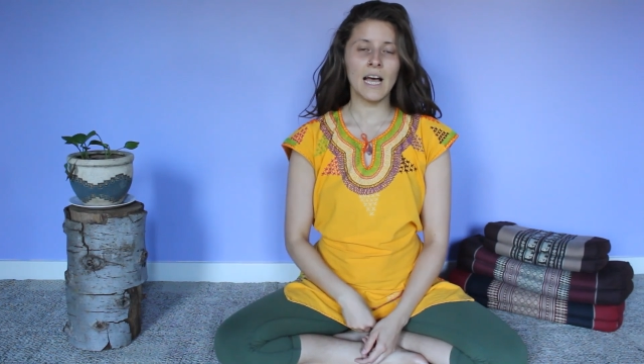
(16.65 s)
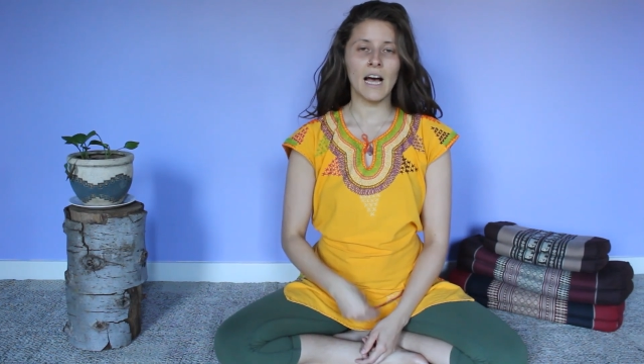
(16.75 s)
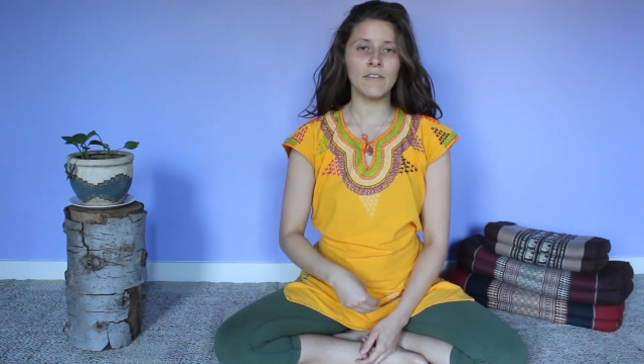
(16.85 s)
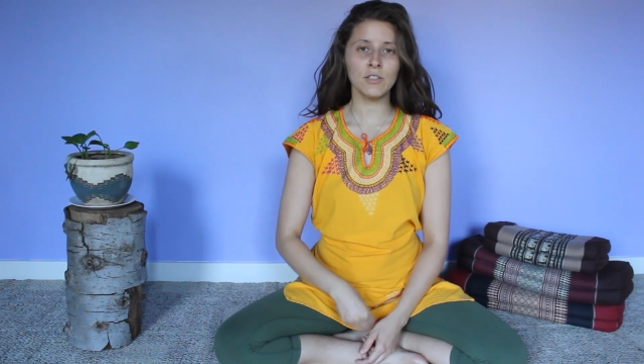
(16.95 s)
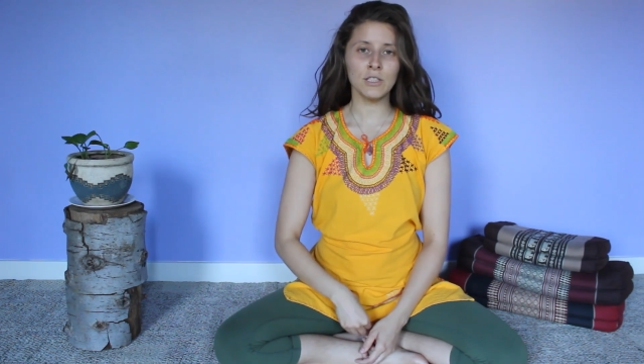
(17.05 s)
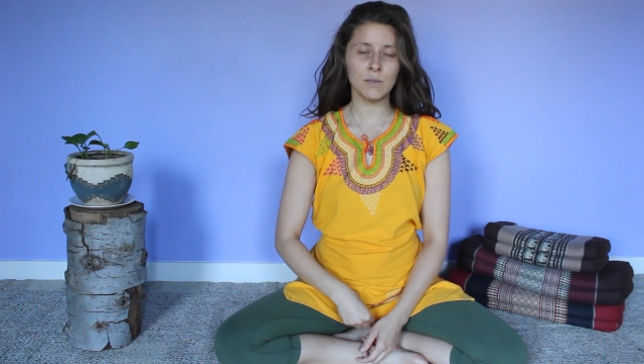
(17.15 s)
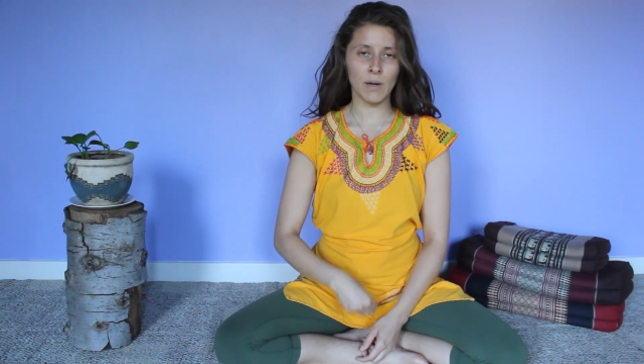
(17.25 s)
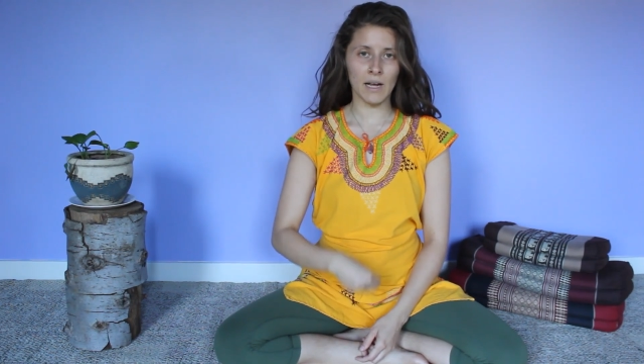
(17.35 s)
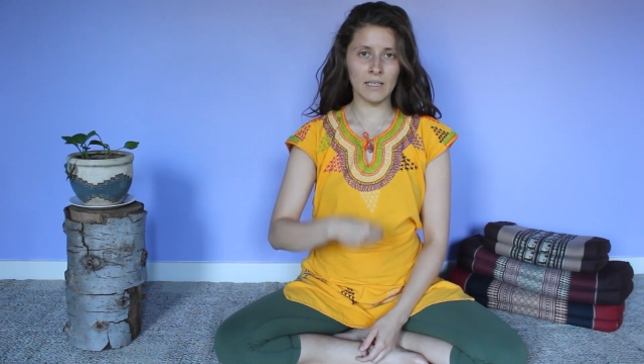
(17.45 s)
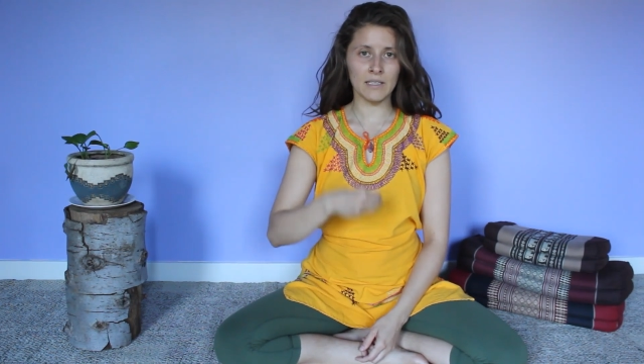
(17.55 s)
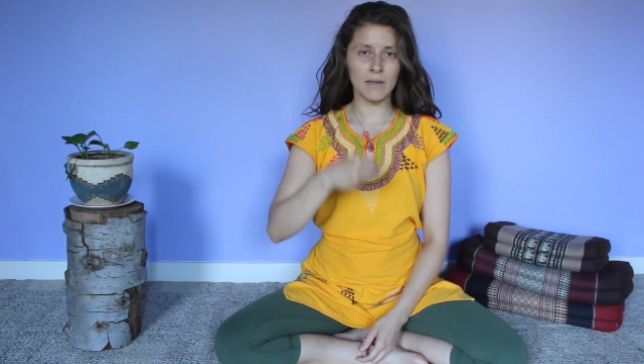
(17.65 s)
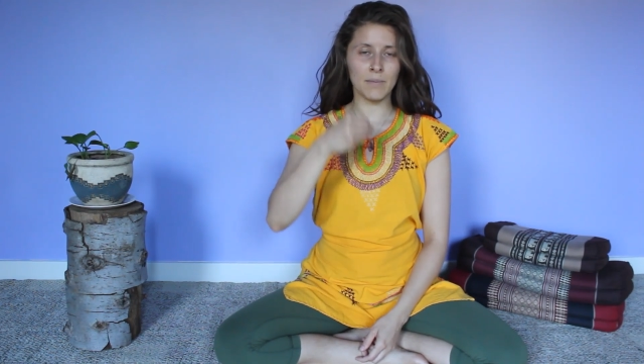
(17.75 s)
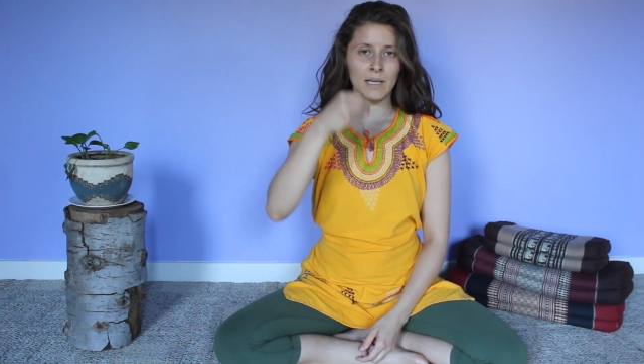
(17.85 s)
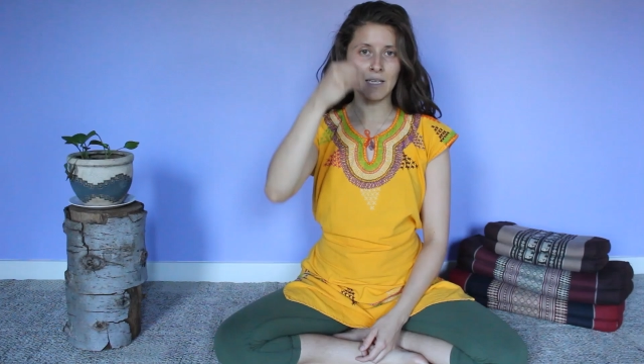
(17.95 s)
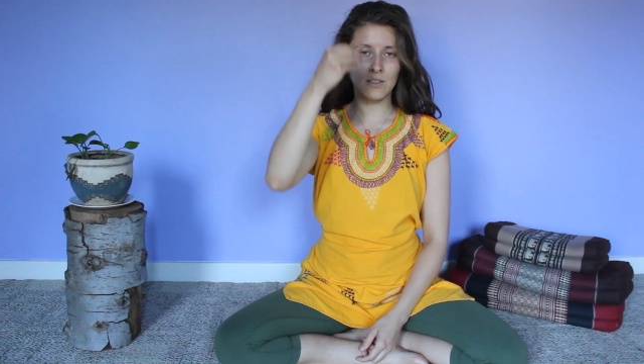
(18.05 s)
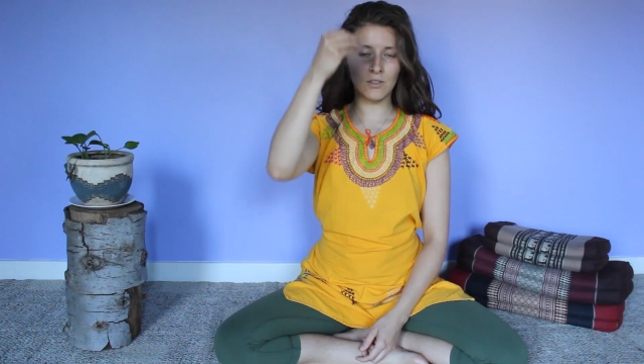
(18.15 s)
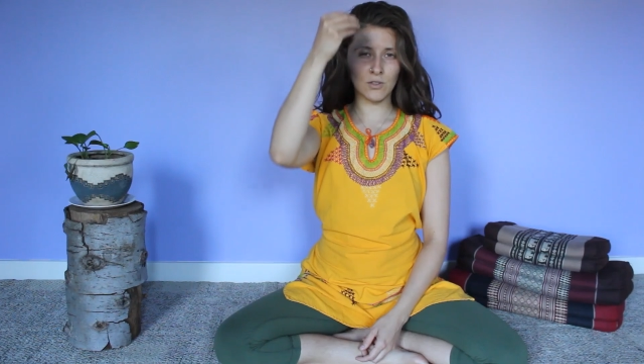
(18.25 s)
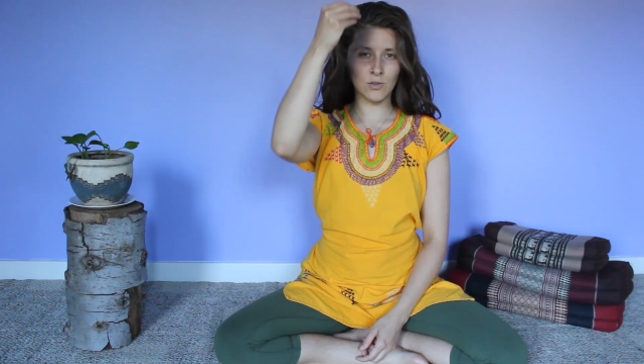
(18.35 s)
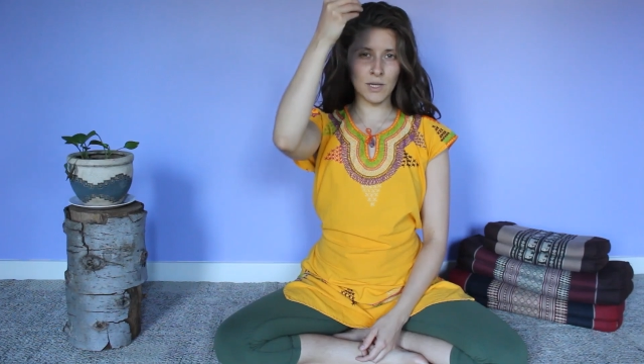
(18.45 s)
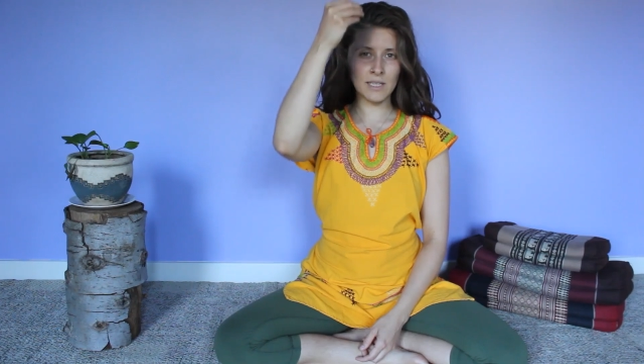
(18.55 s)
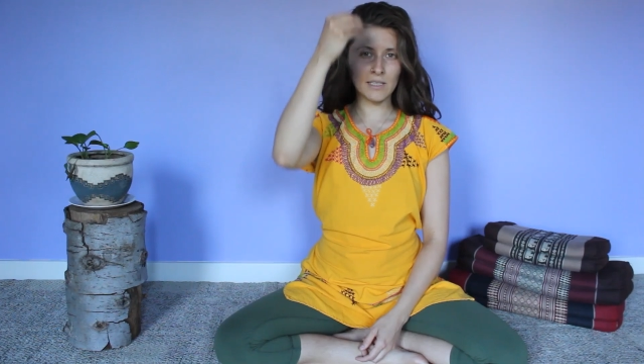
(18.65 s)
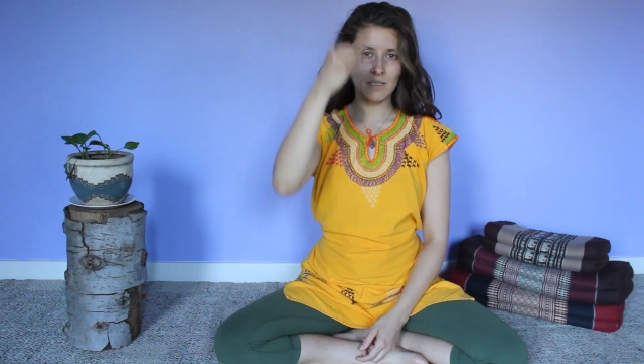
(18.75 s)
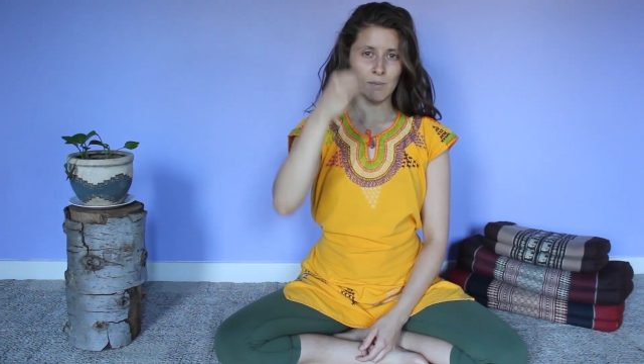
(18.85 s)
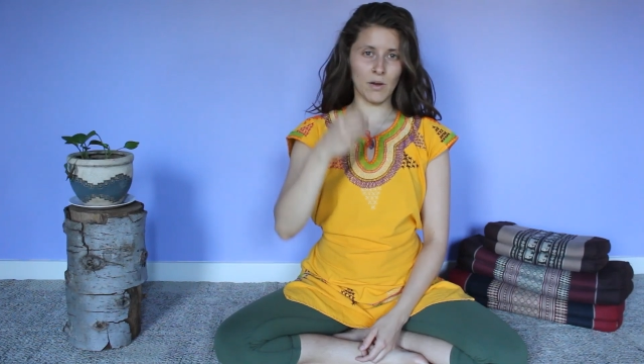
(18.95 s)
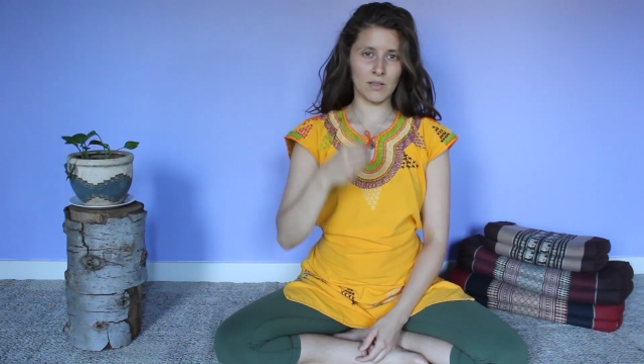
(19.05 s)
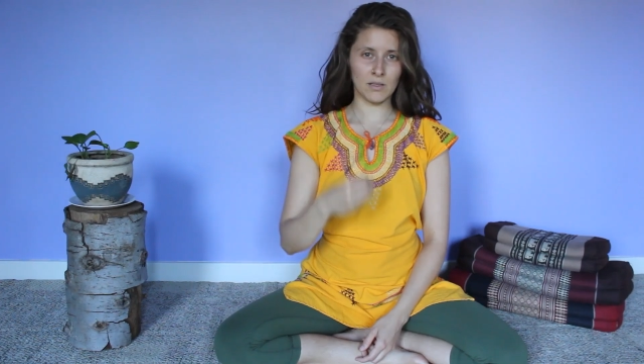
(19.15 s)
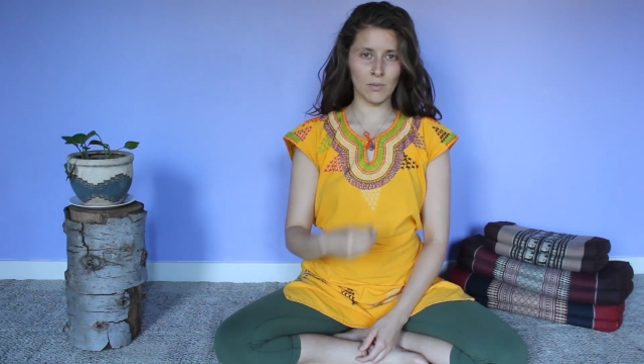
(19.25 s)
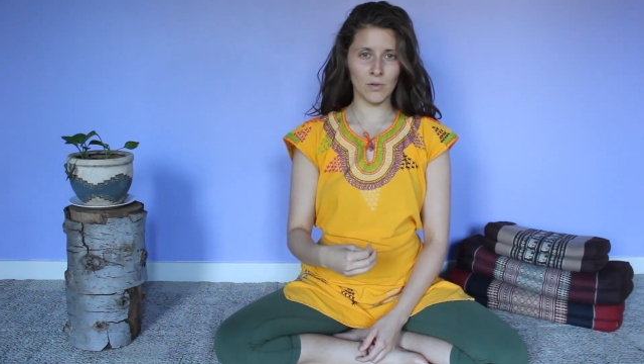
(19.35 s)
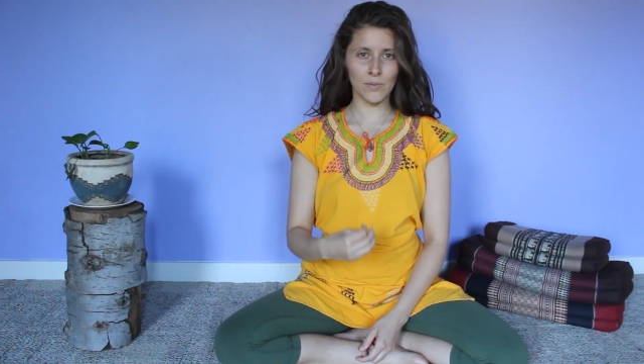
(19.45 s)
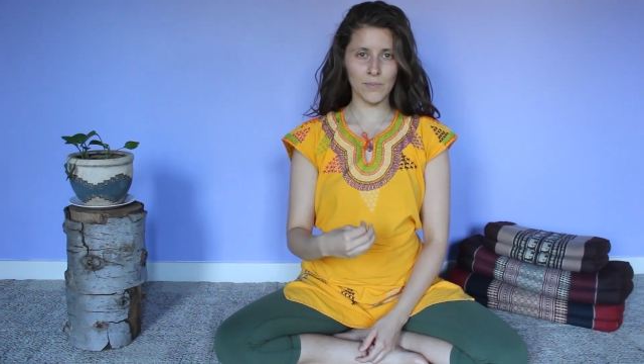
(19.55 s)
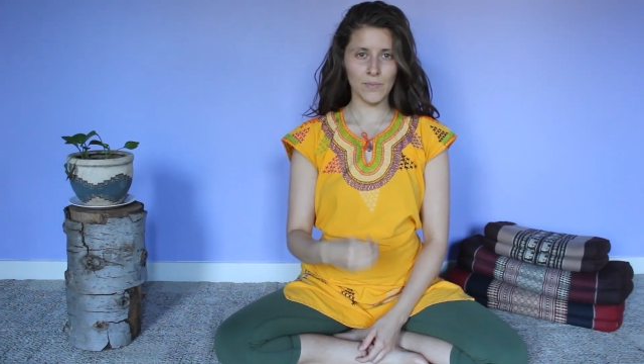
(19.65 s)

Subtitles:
have your spine be as straight as possible.